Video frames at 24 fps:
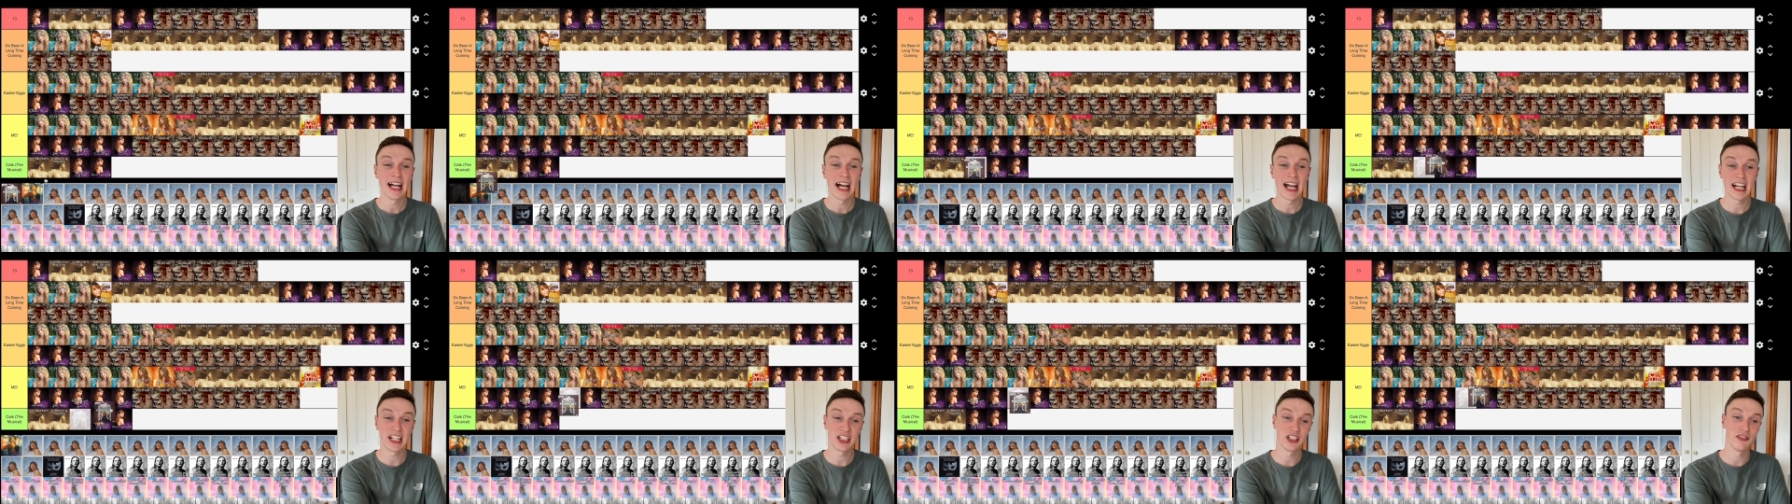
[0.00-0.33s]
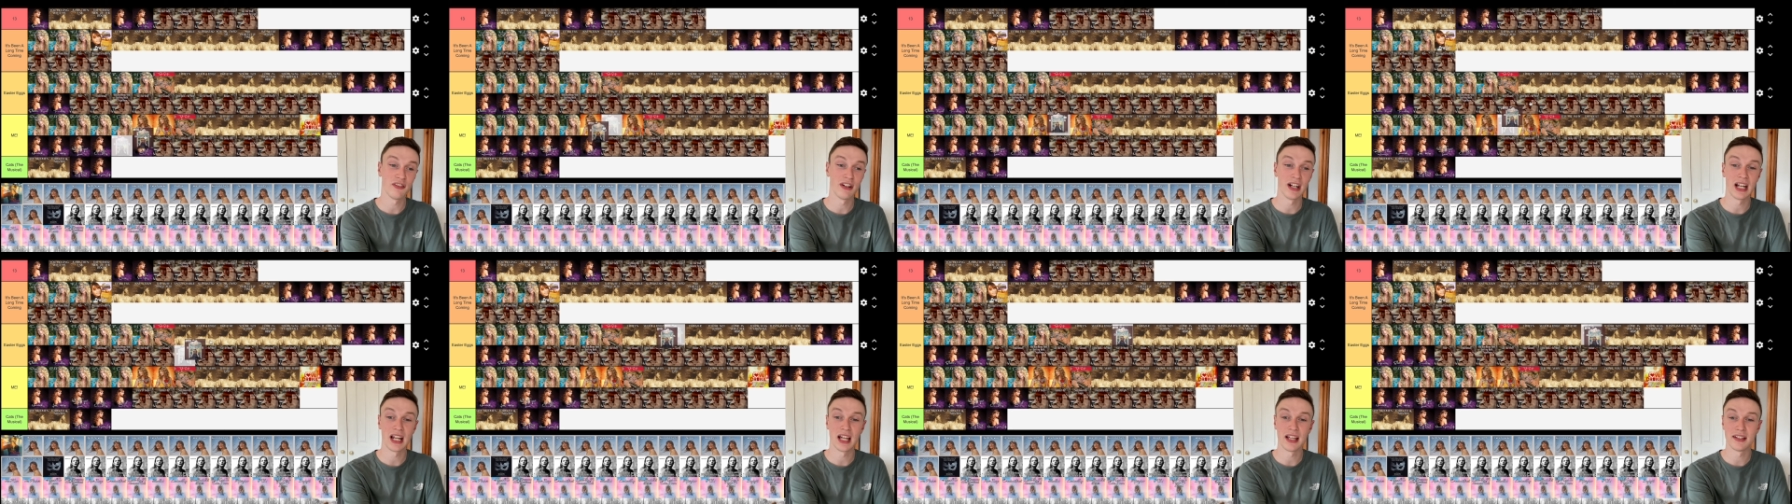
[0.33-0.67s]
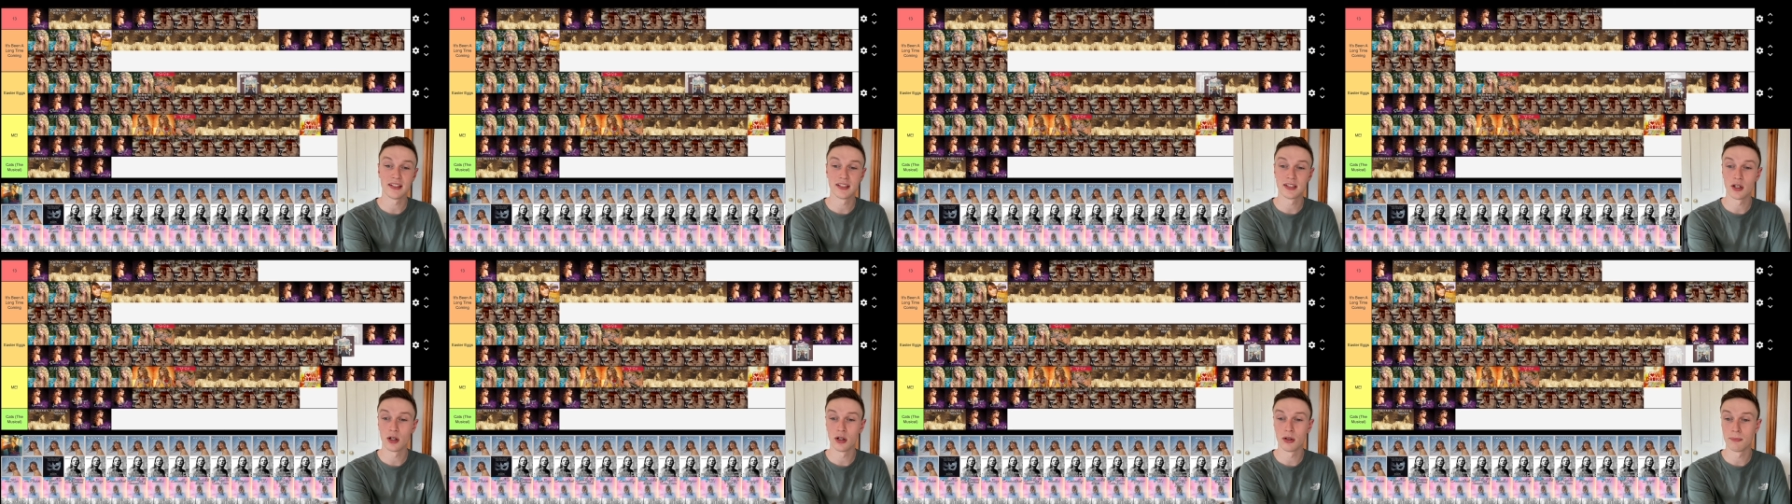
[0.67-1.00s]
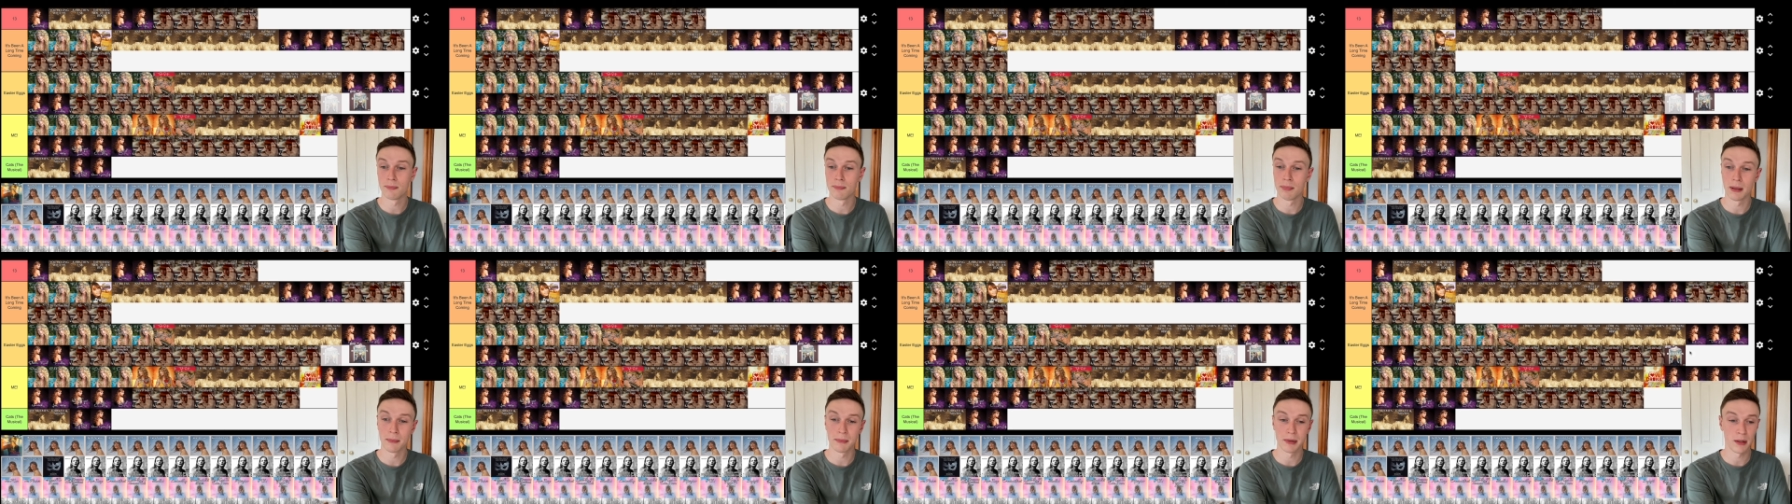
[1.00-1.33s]
I actually really like the
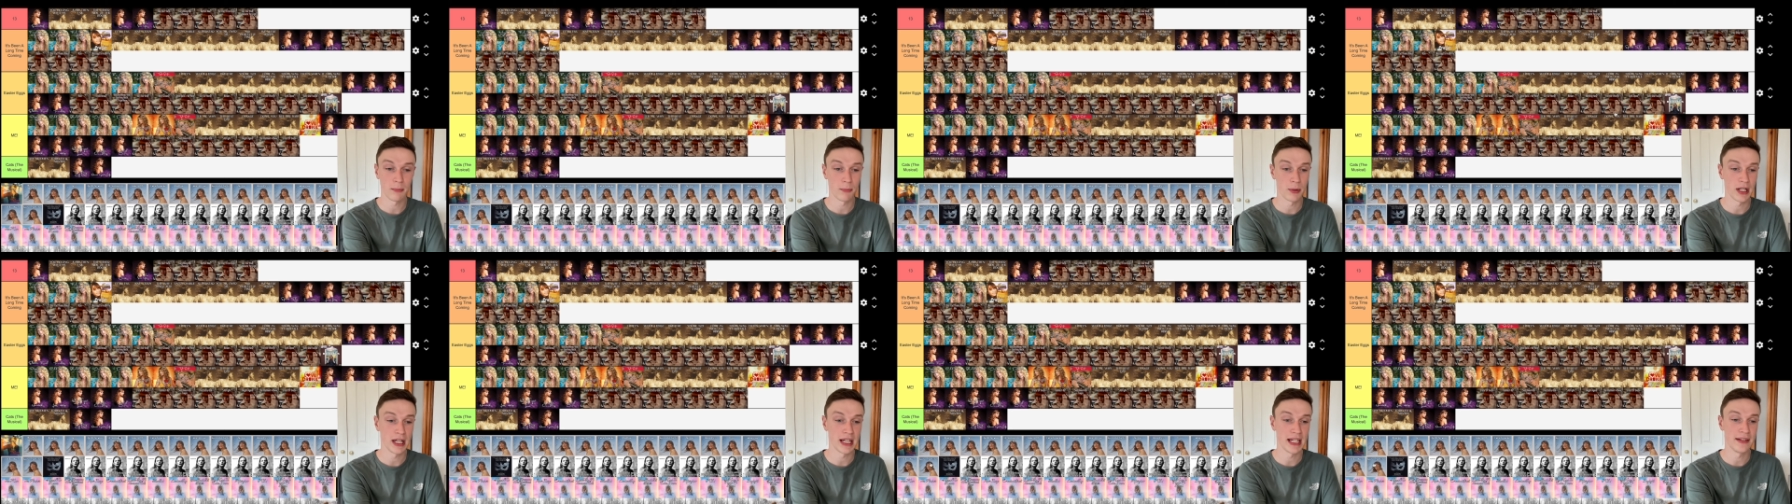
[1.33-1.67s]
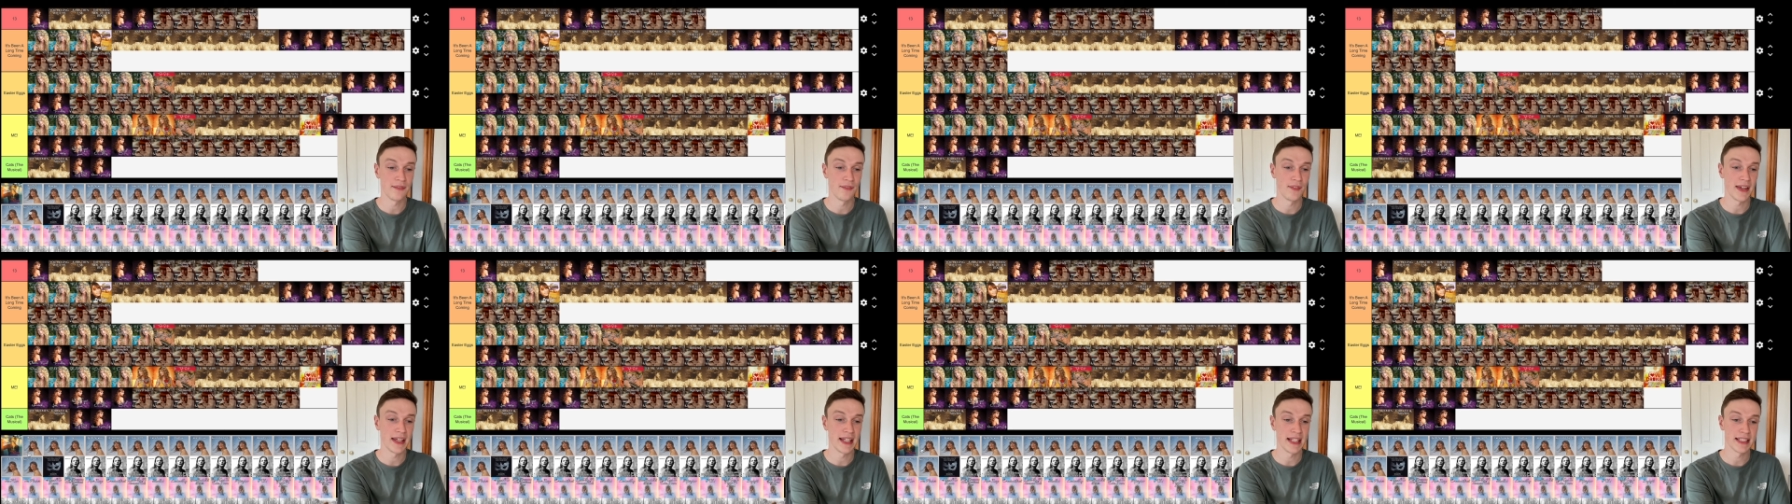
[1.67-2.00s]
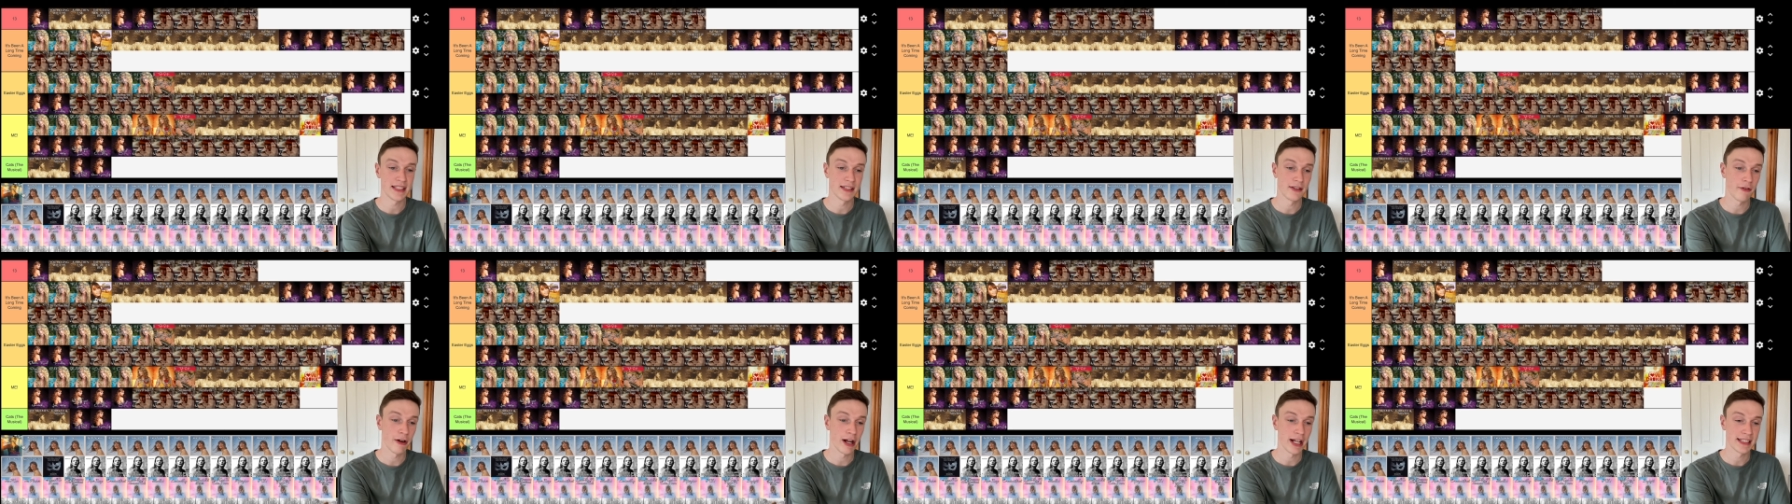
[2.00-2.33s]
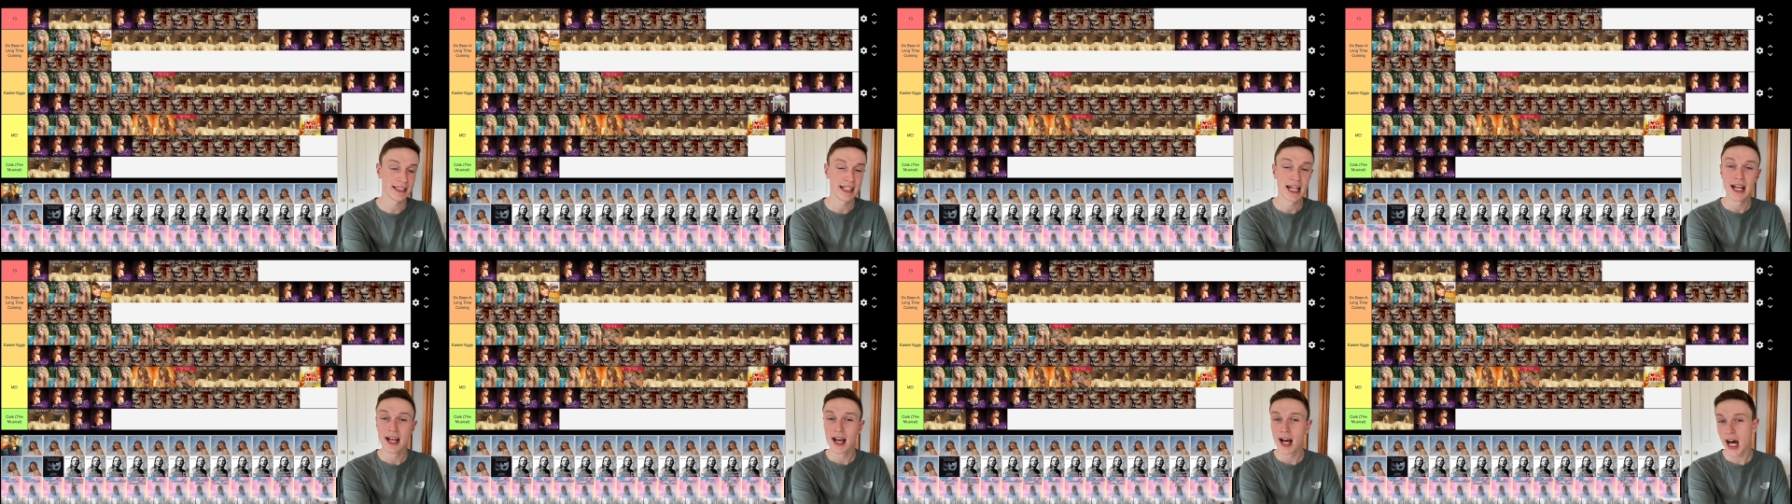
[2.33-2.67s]
song, but I'm going to put it in the Easter
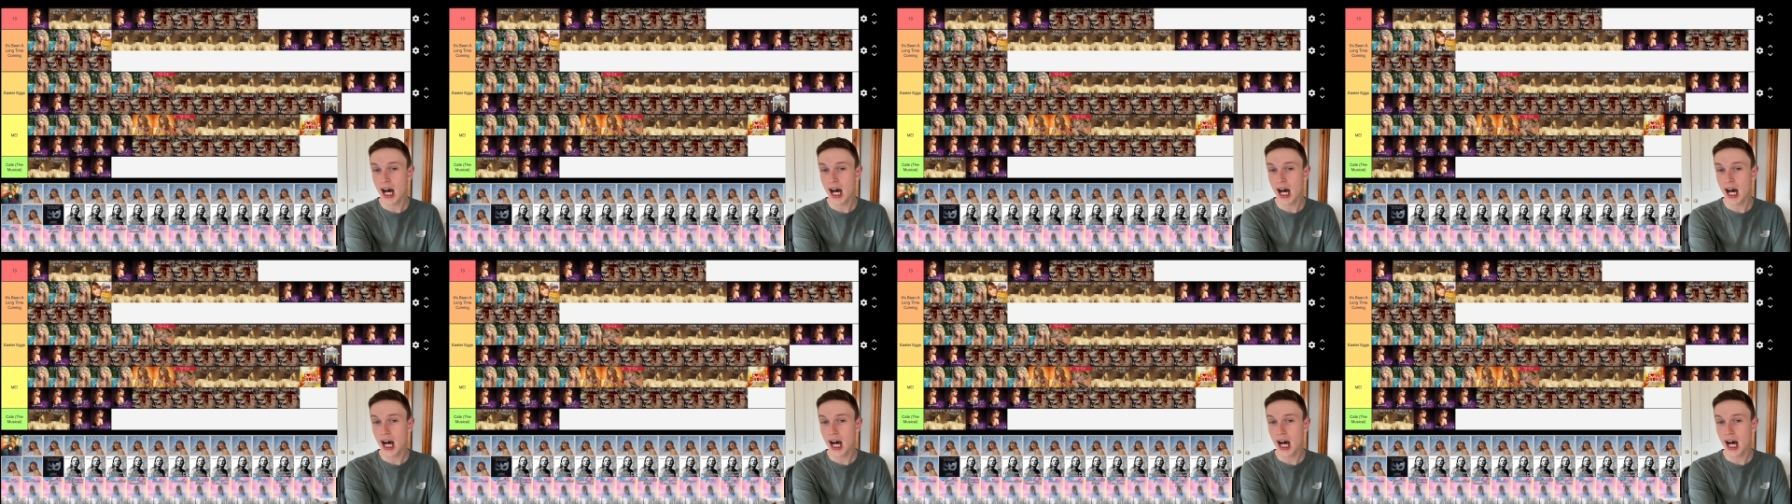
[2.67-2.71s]
eggs.